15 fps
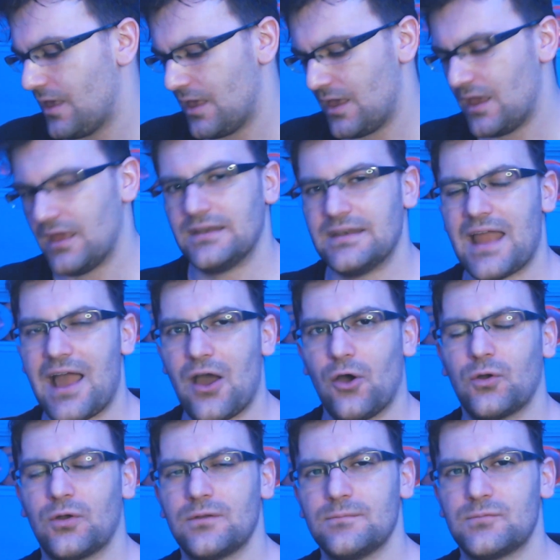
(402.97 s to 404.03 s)

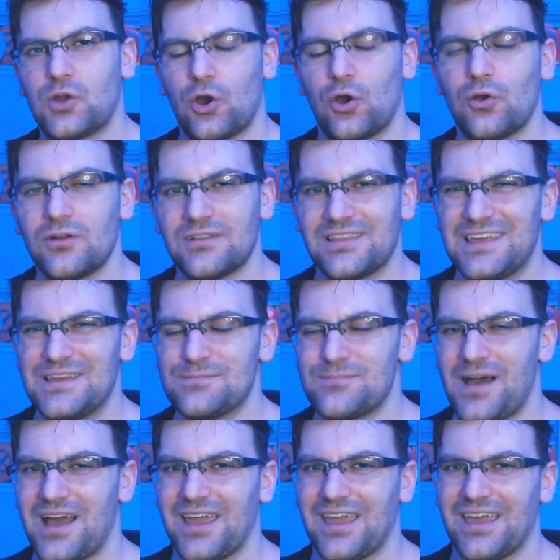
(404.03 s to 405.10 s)
Now, currently,
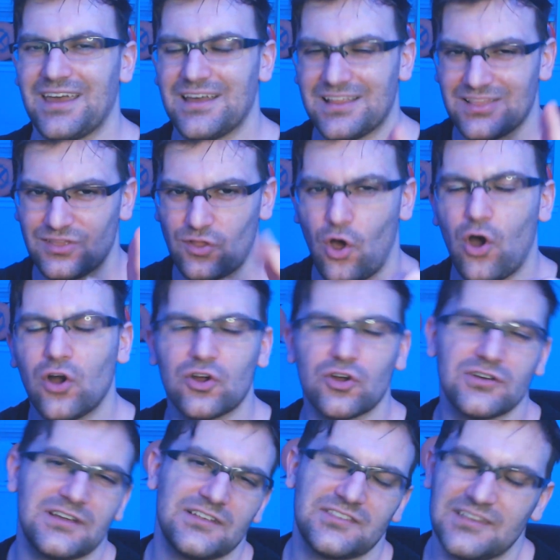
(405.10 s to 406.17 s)
my longer
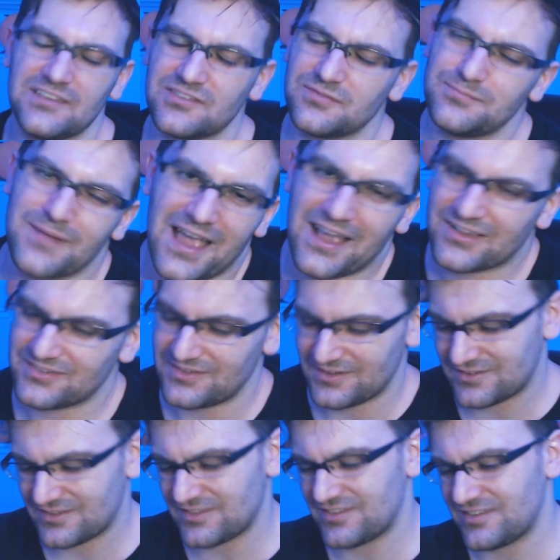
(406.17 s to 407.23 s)
distance, max
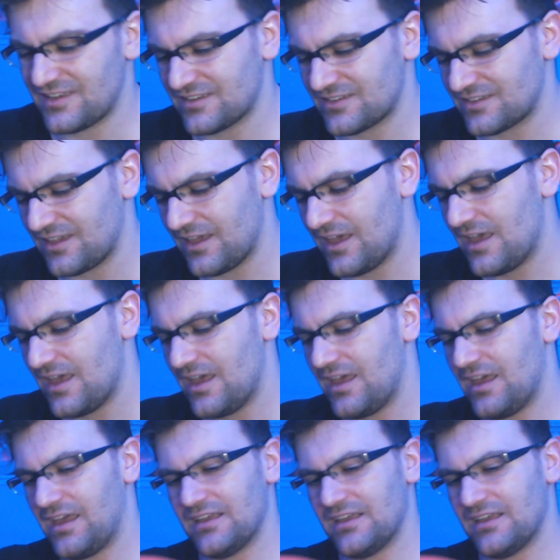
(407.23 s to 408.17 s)
distance disc is